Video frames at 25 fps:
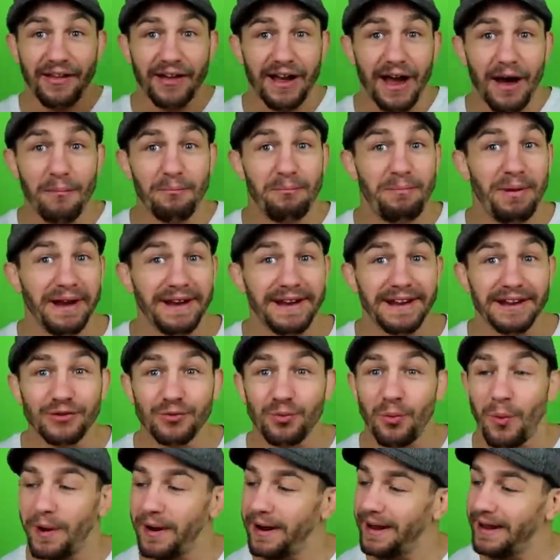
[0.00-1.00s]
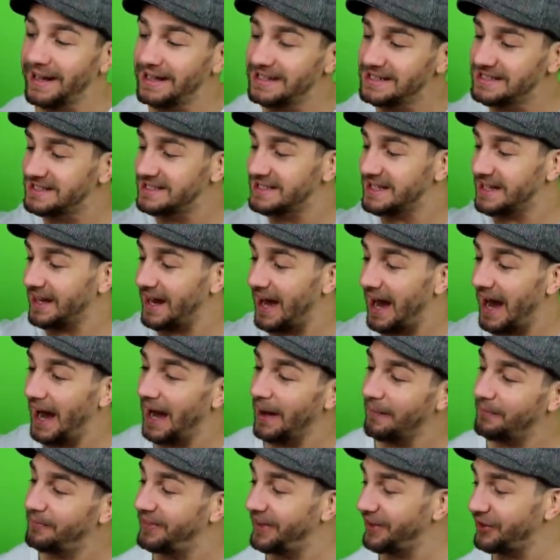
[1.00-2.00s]
look how big this one is
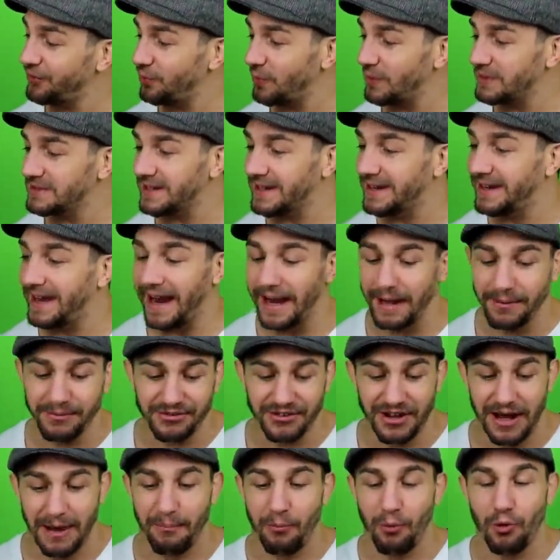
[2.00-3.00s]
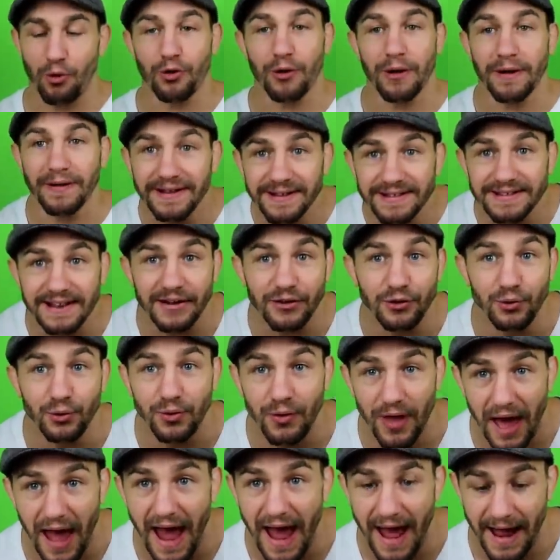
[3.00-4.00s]
uh, this one's a GameStop order at least I knew
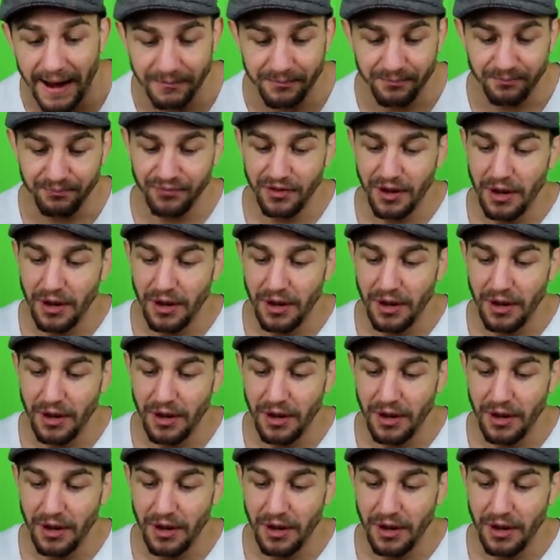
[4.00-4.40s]
that